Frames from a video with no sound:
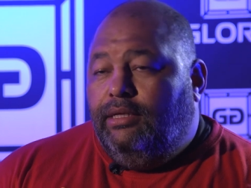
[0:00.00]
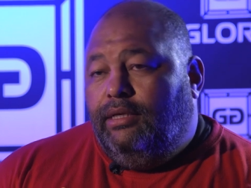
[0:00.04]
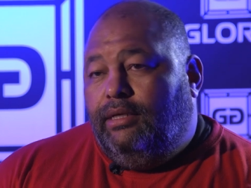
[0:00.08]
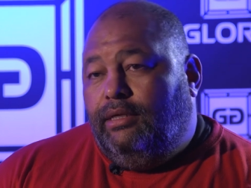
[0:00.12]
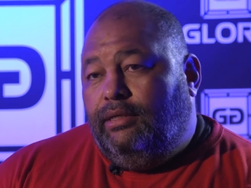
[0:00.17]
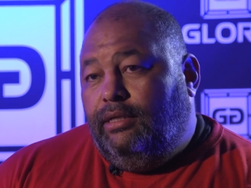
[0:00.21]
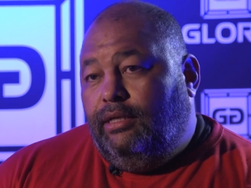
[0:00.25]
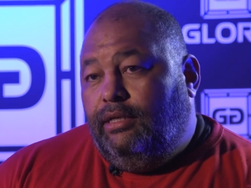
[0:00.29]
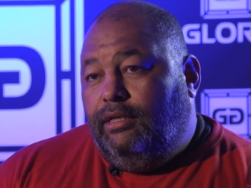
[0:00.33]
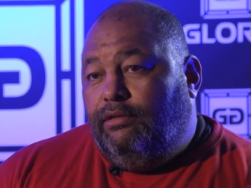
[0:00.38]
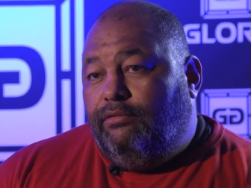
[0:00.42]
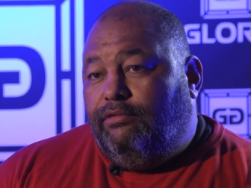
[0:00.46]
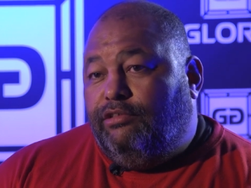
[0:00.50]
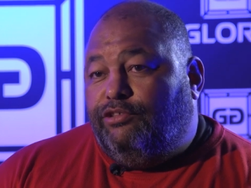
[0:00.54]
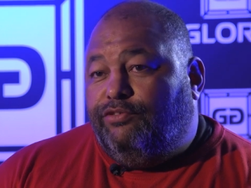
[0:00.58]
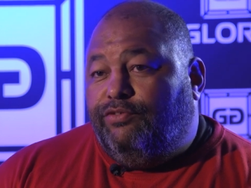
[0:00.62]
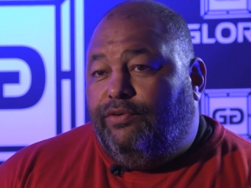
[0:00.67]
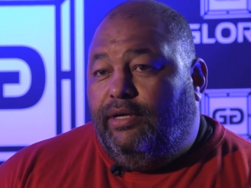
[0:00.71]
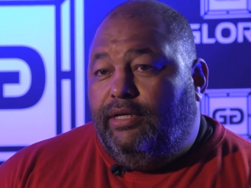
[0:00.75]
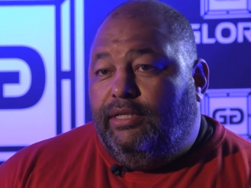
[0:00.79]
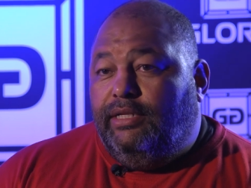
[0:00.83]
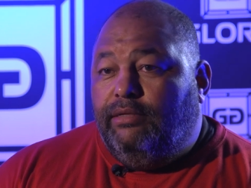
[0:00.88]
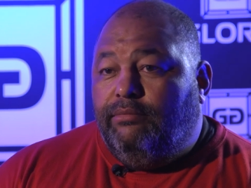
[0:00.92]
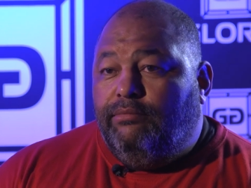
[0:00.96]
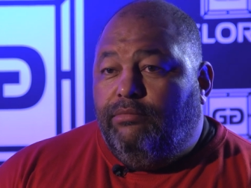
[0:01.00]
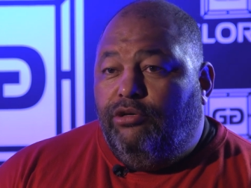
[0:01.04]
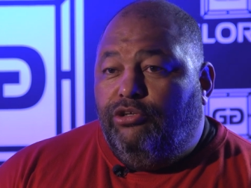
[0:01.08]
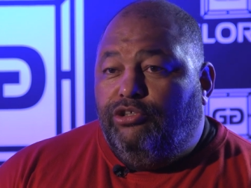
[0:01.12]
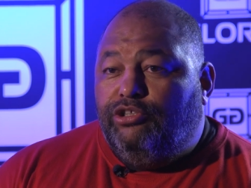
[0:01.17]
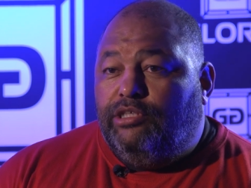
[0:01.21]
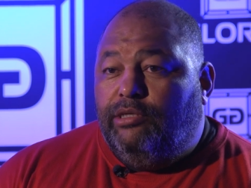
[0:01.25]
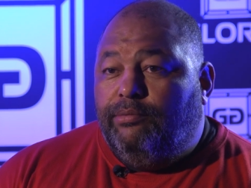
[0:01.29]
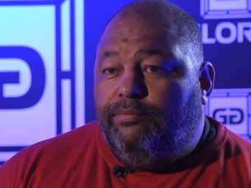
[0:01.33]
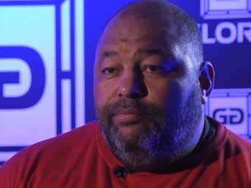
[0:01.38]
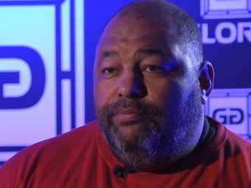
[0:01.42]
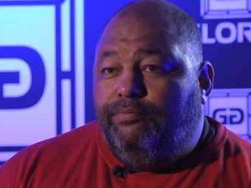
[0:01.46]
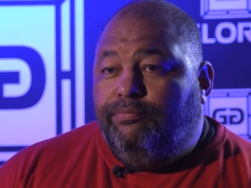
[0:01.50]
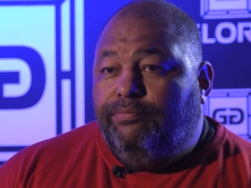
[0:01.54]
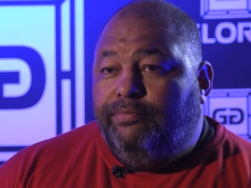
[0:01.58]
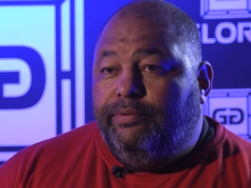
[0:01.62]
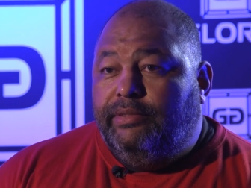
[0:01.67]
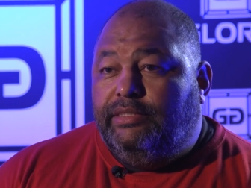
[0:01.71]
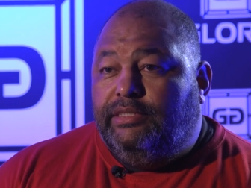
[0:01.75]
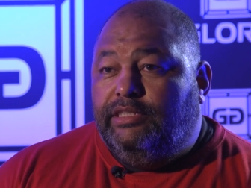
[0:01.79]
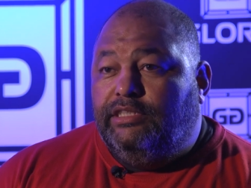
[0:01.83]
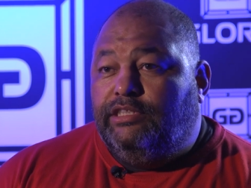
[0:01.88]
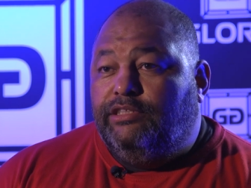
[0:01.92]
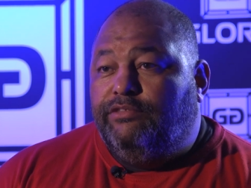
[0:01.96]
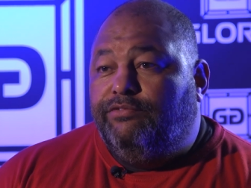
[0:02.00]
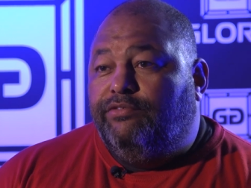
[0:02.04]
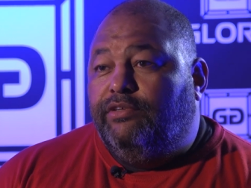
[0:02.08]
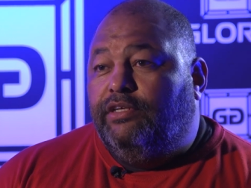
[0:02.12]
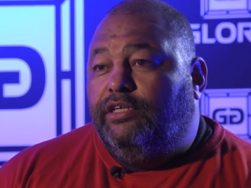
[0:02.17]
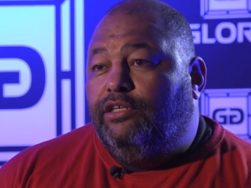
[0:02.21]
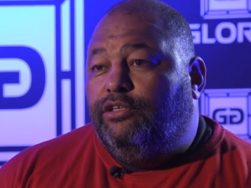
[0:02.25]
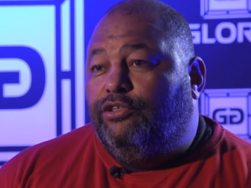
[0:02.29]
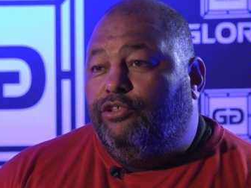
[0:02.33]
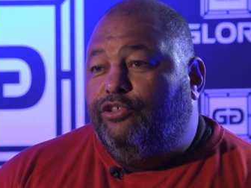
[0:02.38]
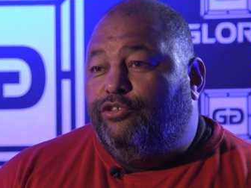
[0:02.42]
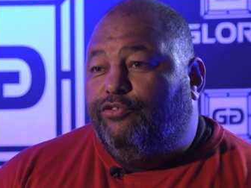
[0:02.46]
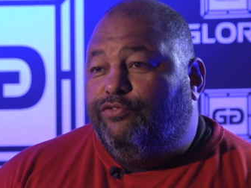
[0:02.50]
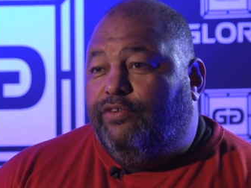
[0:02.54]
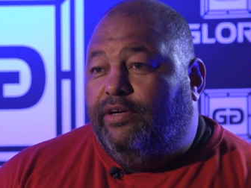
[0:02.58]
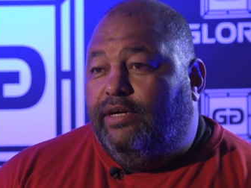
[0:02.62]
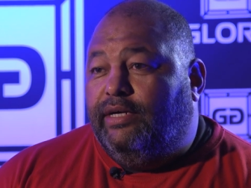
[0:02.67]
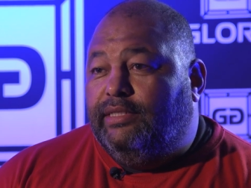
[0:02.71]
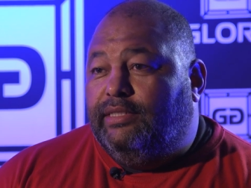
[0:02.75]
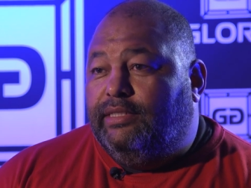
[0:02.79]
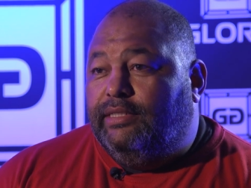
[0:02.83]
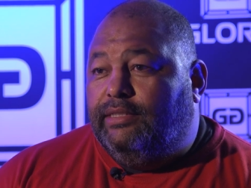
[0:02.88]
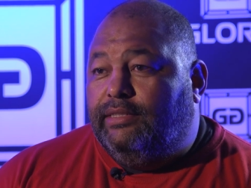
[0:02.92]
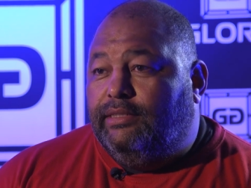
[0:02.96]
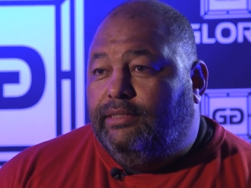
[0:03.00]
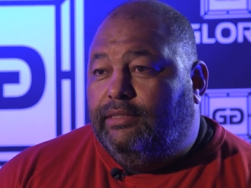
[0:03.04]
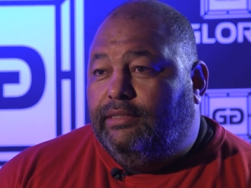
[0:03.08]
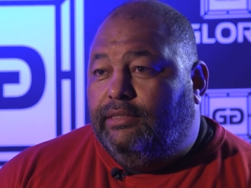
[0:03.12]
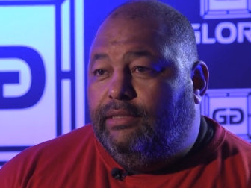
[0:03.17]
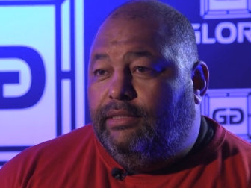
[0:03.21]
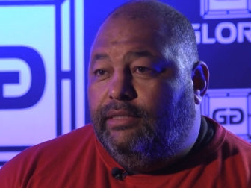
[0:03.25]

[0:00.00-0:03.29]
And then he was fighting Mosup which is a very good fighter